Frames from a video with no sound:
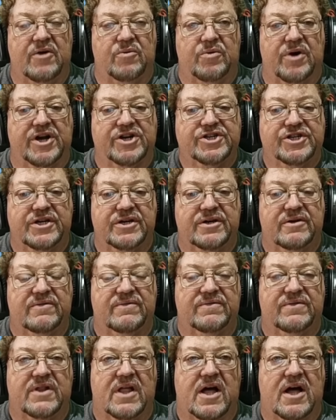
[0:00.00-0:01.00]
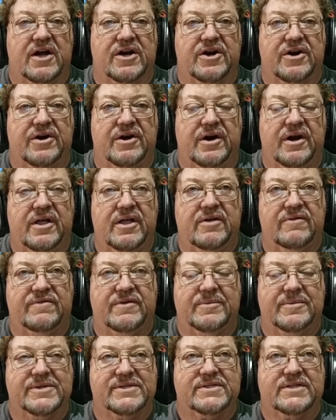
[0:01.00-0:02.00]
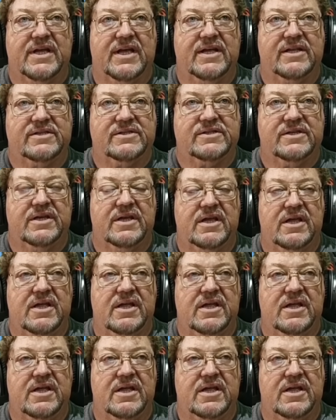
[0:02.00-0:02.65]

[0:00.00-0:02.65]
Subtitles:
Russian vlogger from the States